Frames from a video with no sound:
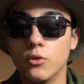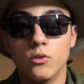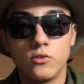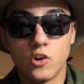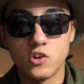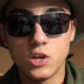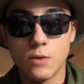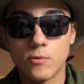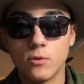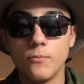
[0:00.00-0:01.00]
Sergeant
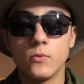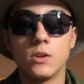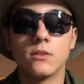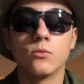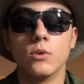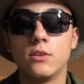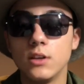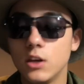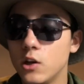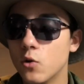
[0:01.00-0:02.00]
Gabriel, this was
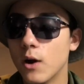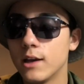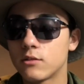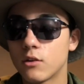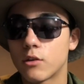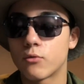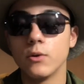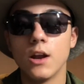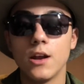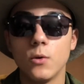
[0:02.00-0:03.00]
EOS
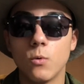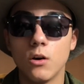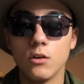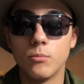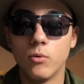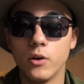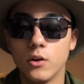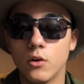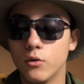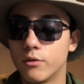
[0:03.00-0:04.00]

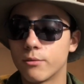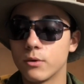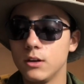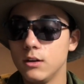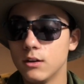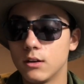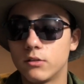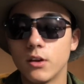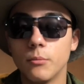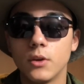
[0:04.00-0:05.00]
391.03,
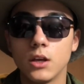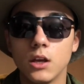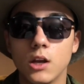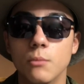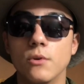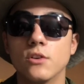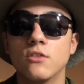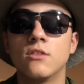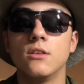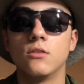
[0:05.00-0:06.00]
Assembling an
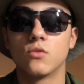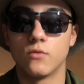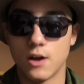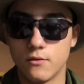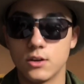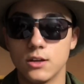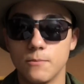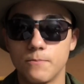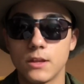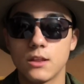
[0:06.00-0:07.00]
Emergency Survival Kit.
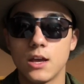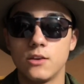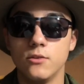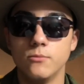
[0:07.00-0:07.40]
Thank you.